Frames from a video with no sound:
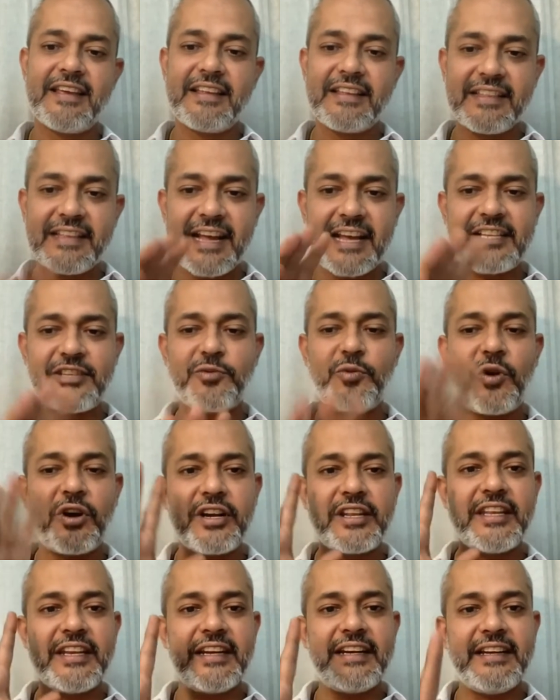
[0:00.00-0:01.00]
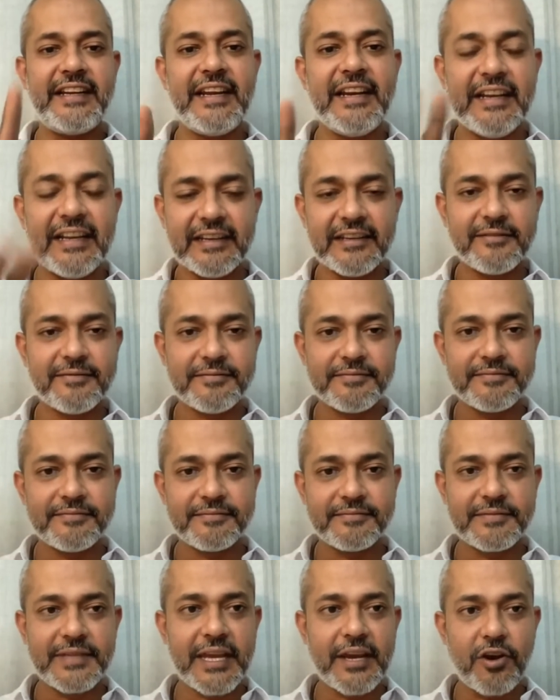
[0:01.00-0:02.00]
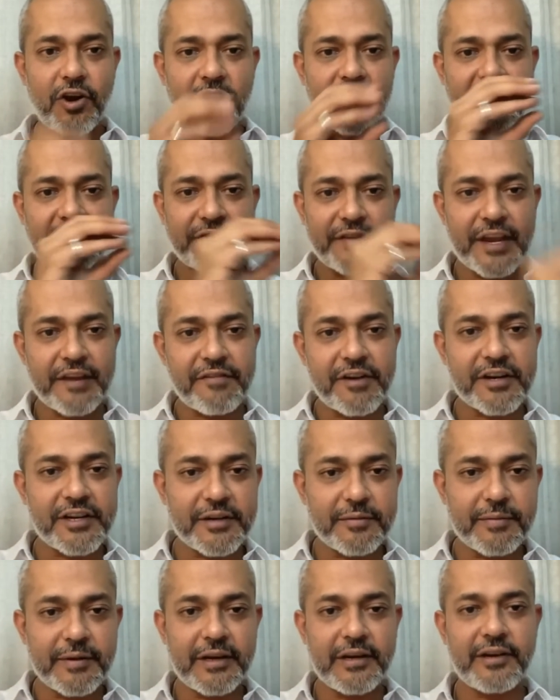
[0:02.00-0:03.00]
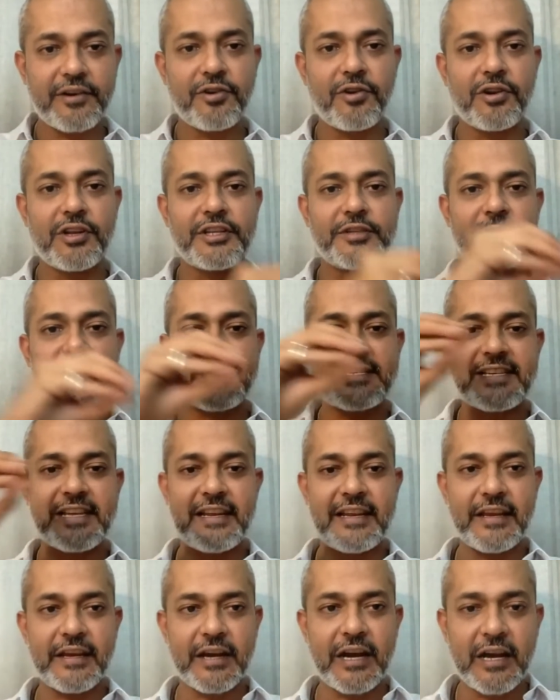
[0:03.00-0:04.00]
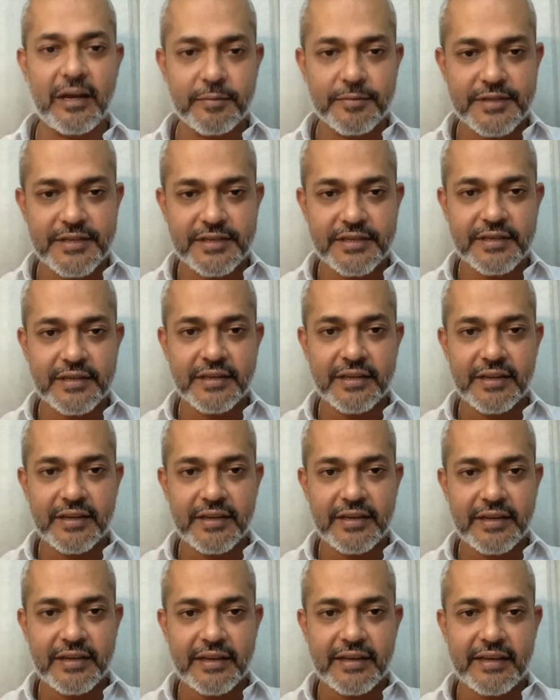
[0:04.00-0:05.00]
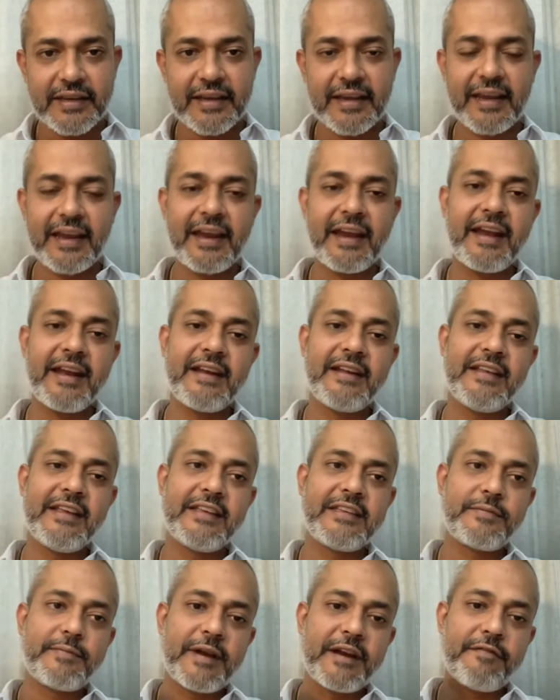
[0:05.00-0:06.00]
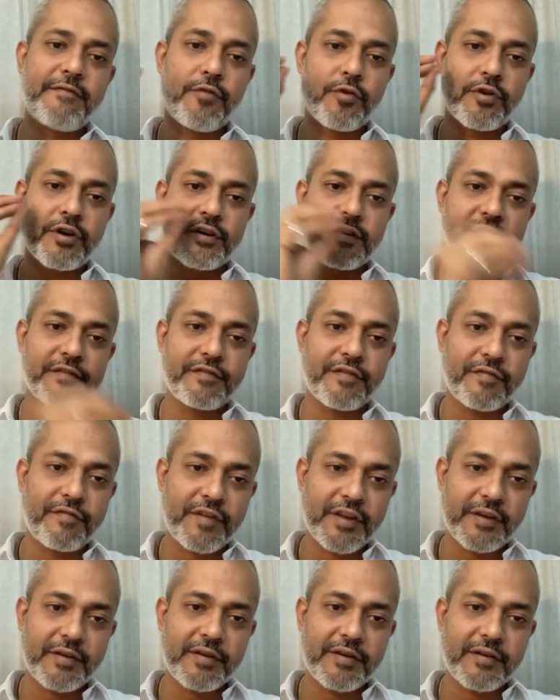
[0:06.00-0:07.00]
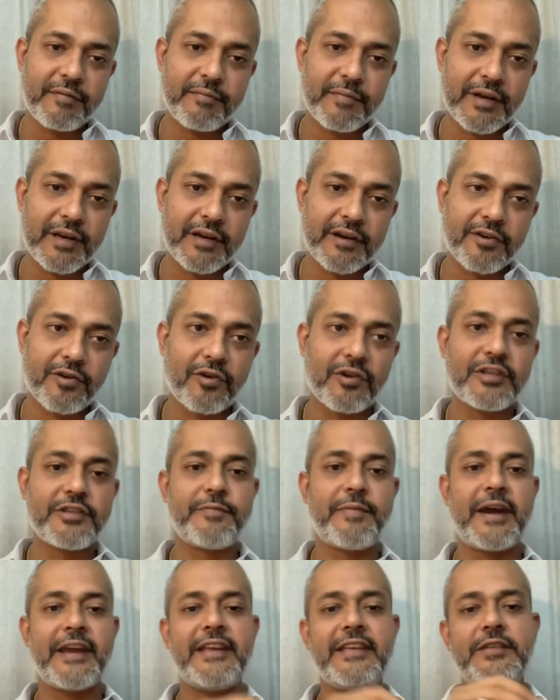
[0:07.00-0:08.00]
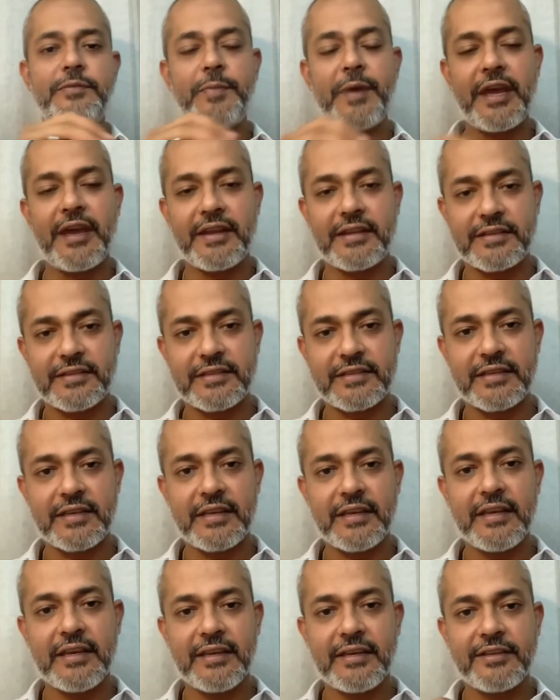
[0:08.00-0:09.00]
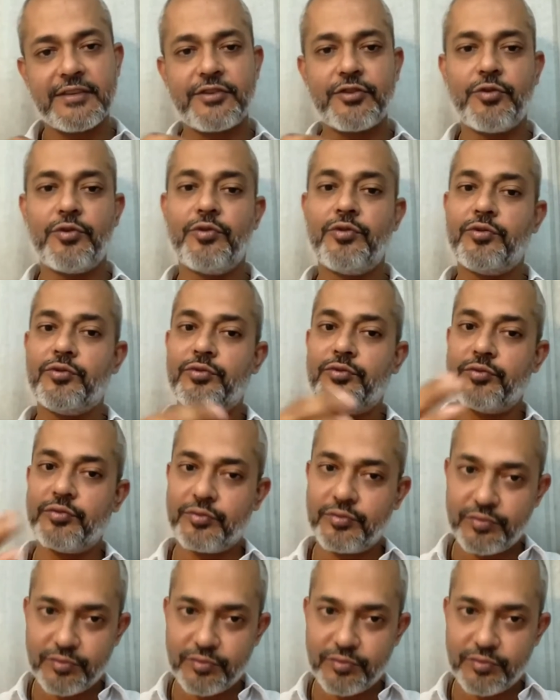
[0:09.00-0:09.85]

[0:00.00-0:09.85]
That's what they did. They got the $500 million by selling arms, and they spent $450 million buying spares. So,